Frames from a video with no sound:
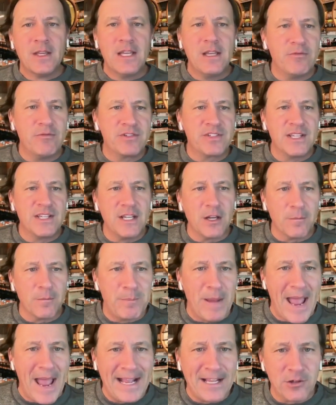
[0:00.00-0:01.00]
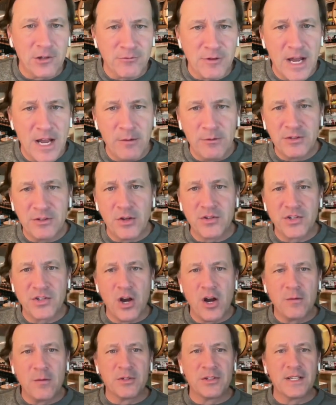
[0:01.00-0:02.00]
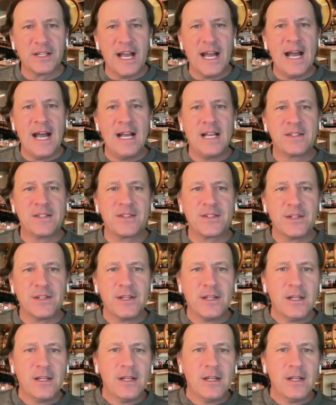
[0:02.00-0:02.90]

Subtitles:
He was in there banging around with those Auburn guys.